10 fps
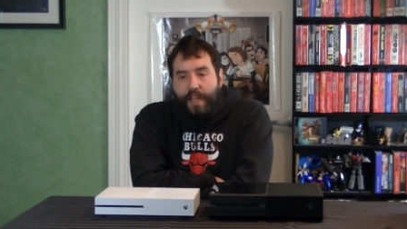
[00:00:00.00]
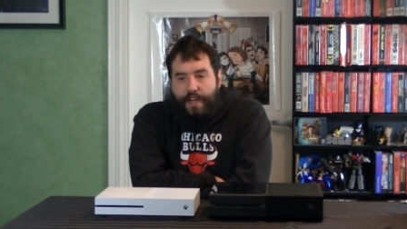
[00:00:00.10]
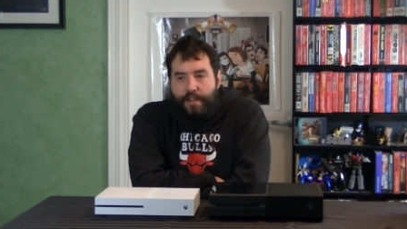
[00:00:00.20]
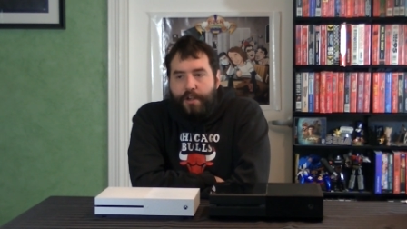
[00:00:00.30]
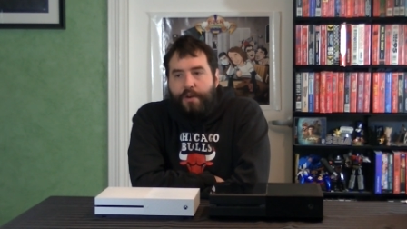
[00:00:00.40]

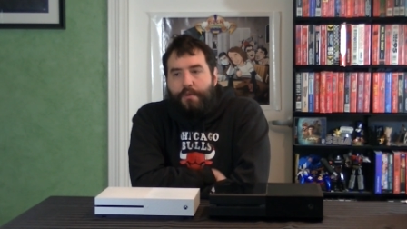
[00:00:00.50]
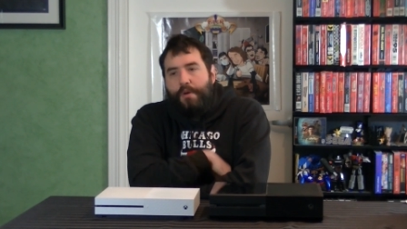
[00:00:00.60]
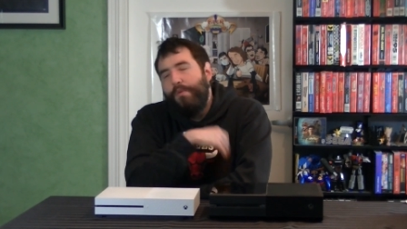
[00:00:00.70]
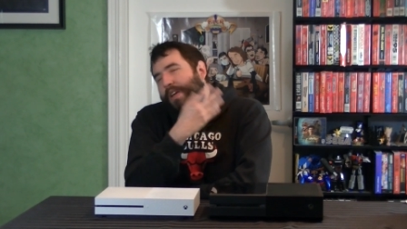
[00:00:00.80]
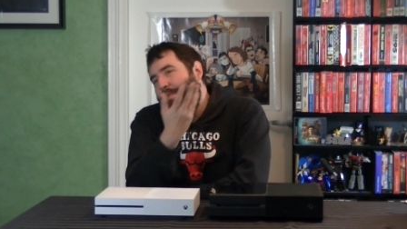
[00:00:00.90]
Now you go,
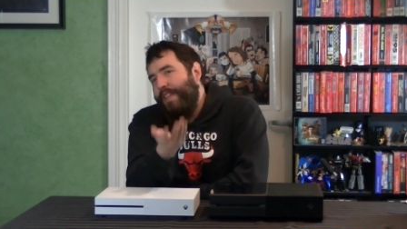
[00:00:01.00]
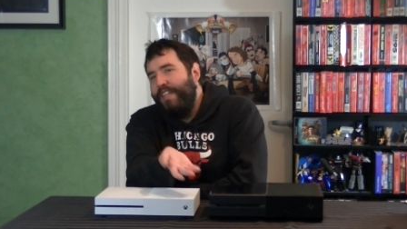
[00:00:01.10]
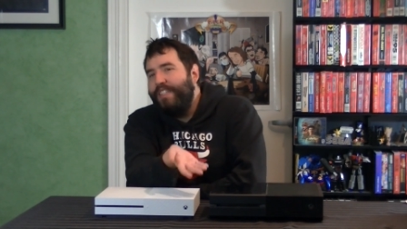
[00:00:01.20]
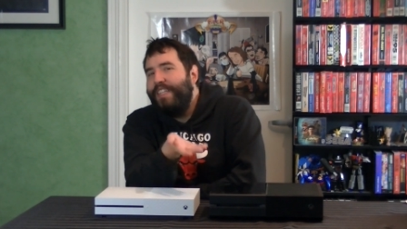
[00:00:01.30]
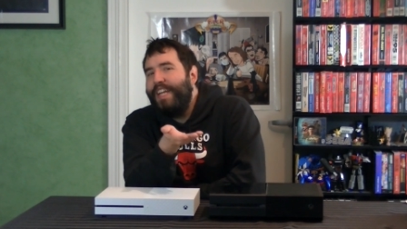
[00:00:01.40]
well, wait a minute, they
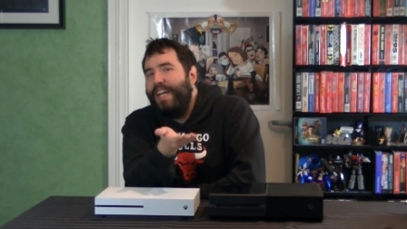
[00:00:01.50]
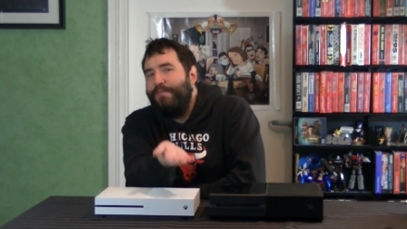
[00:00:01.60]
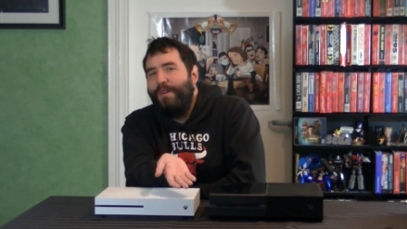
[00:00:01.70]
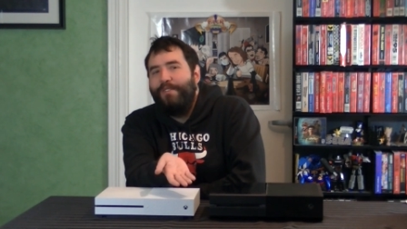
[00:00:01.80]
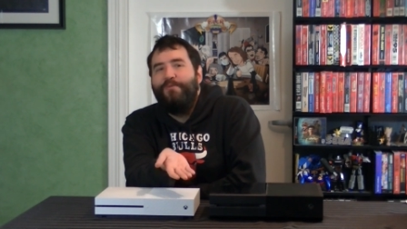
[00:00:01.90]
just did
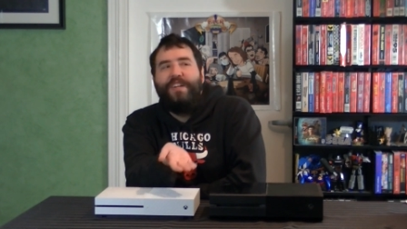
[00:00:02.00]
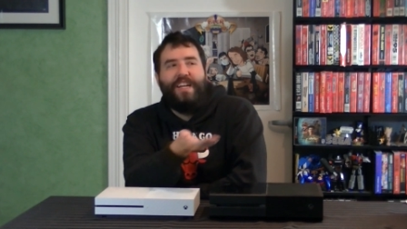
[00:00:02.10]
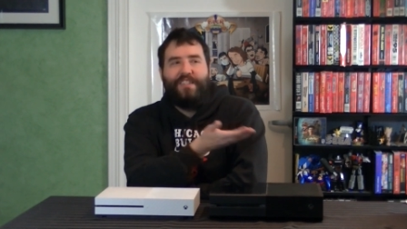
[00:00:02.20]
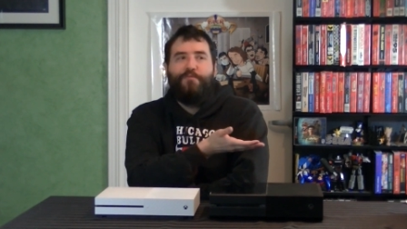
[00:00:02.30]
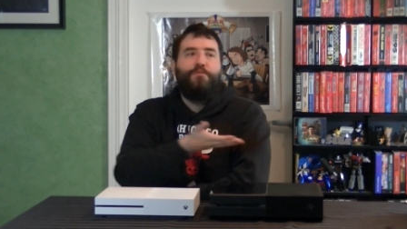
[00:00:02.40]
Xbox One
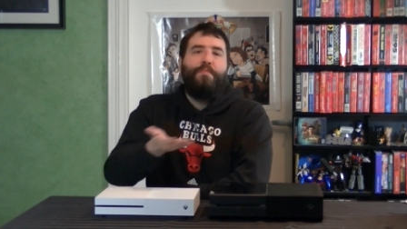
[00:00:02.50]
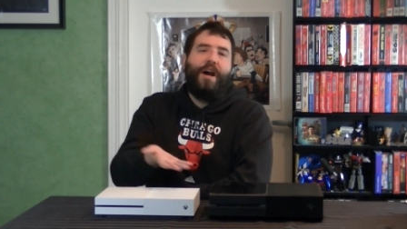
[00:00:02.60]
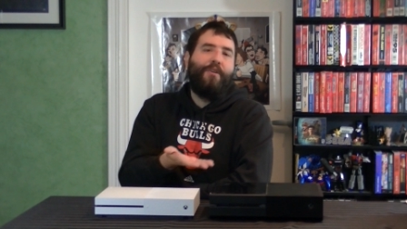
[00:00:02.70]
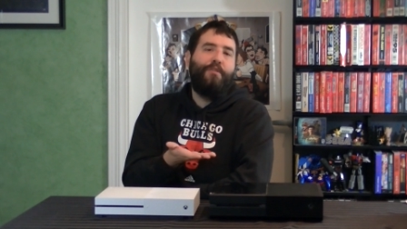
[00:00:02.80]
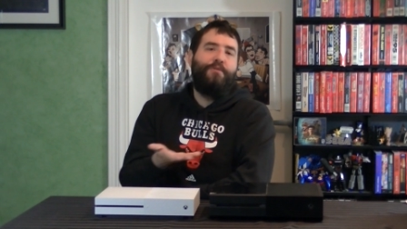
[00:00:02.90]
X, the most
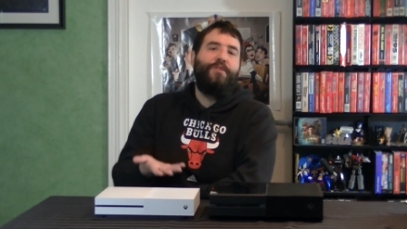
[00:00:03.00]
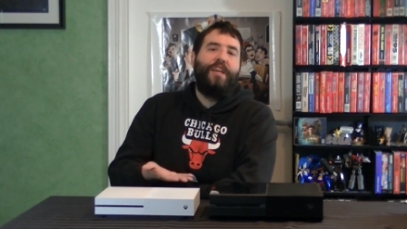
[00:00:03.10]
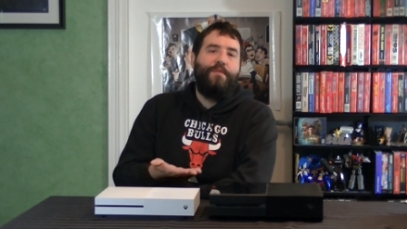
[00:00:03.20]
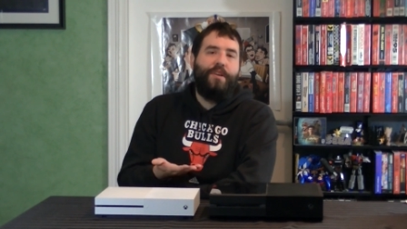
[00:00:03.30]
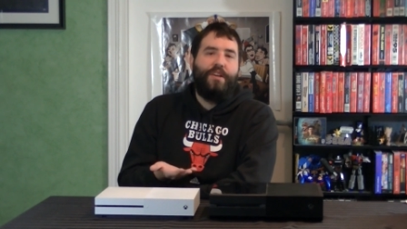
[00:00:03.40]
powerful
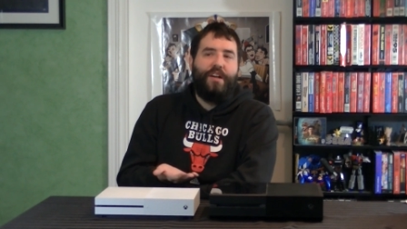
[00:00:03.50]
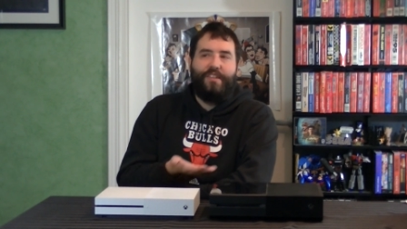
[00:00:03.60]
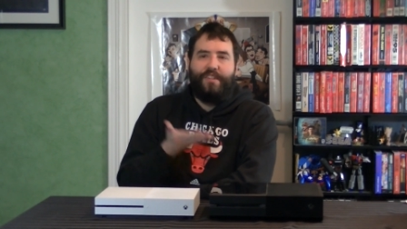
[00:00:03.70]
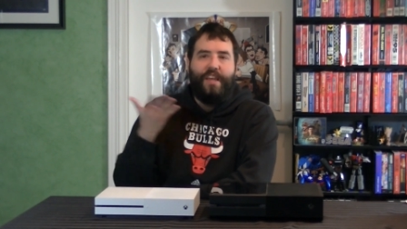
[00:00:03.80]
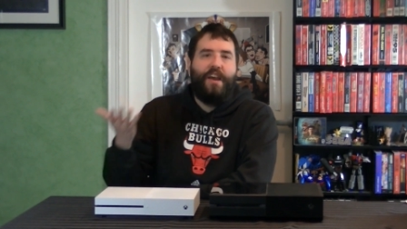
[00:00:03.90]
gaming
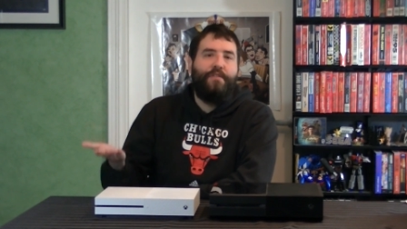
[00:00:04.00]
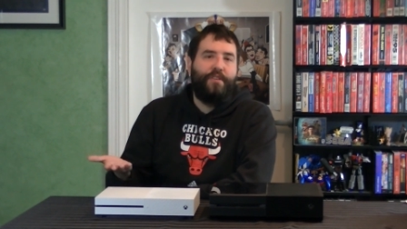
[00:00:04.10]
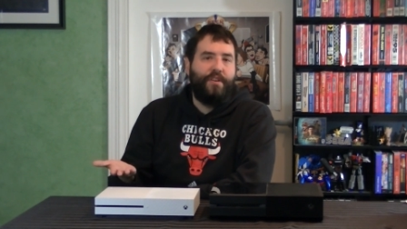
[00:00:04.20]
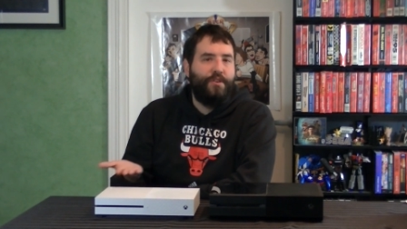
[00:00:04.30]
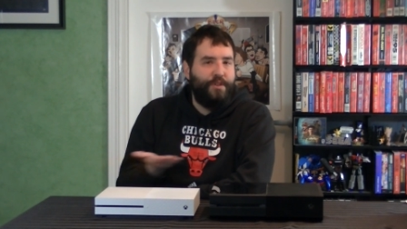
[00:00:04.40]
console
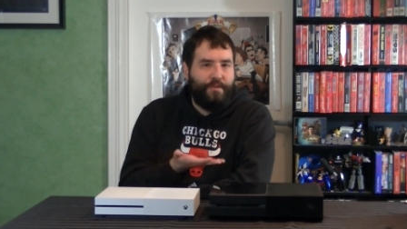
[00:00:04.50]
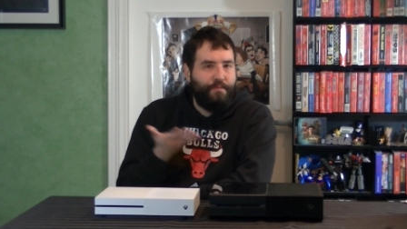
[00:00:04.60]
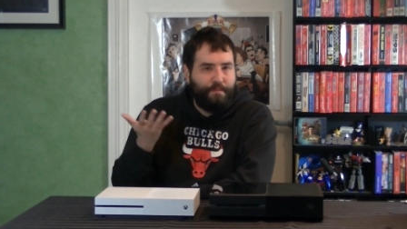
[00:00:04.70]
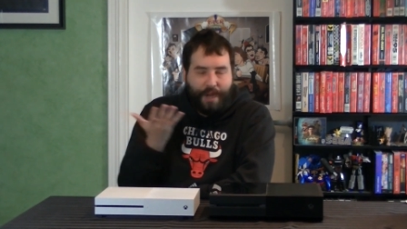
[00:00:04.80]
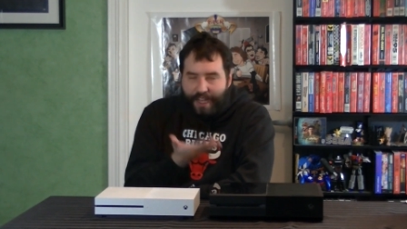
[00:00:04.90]
ever. Could you
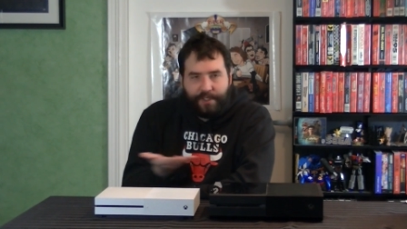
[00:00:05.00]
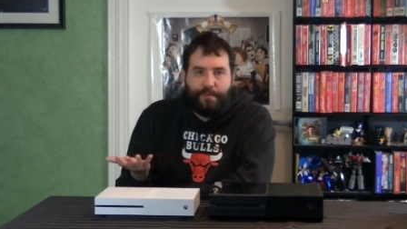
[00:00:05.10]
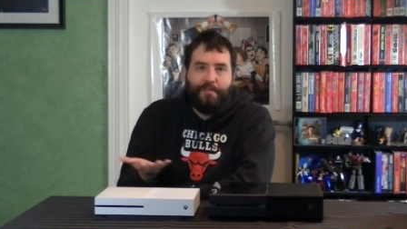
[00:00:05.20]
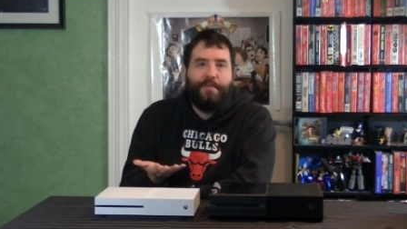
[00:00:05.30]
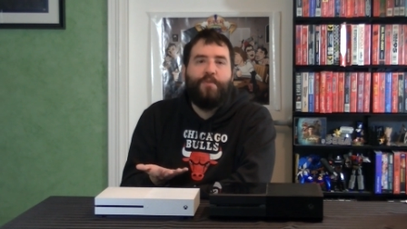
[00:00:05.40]

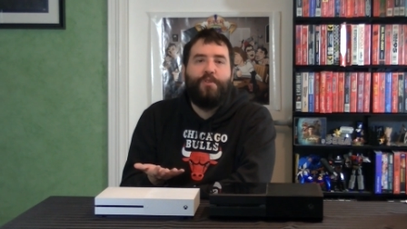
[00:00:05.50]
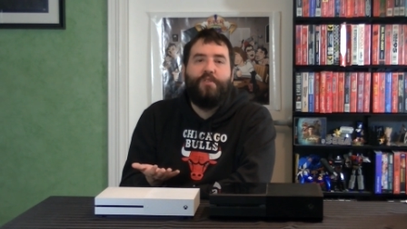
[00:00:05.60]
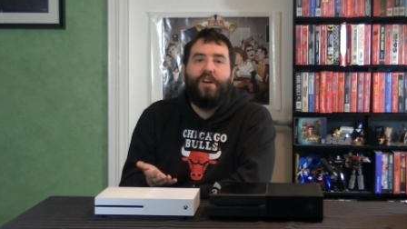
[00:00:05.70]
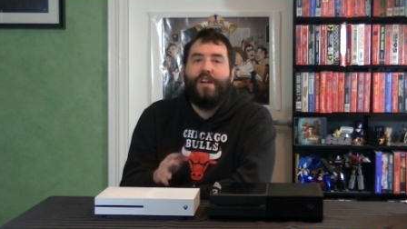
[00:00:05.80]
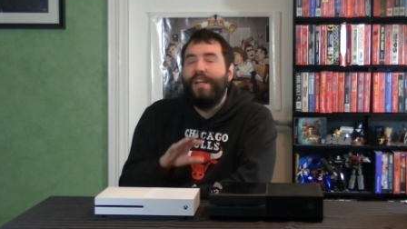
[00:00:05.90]
possibly be more
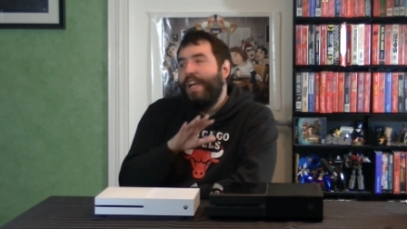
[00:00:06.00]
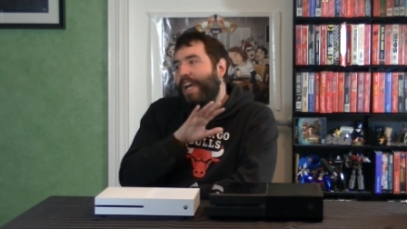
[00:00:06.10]
wrong?